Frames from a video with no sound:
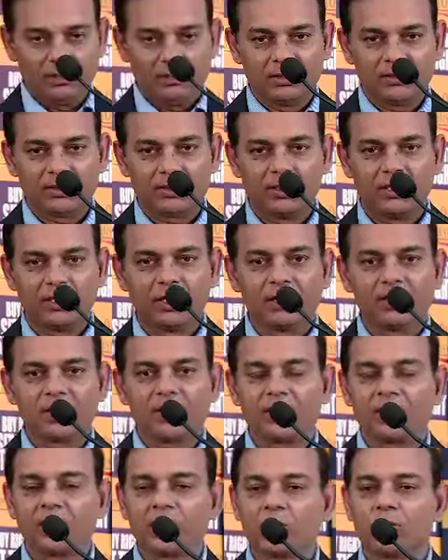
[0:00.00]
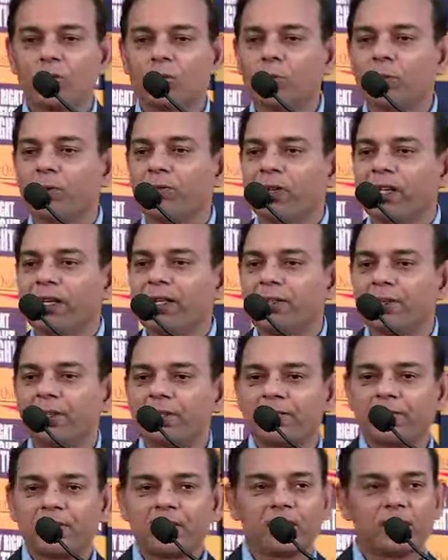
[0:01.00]
this learning session, is going to be very
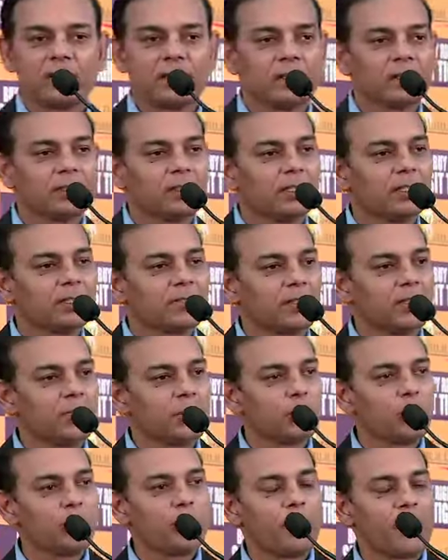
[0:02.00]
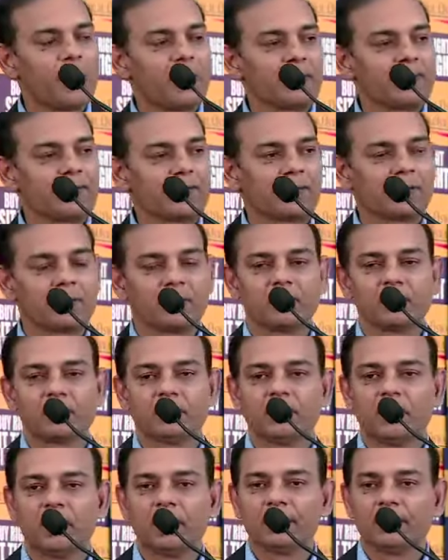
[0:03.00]
interesting. It's in 2 parts.
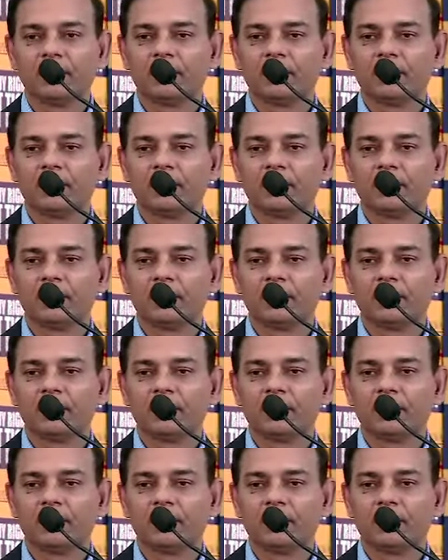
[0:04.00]
I think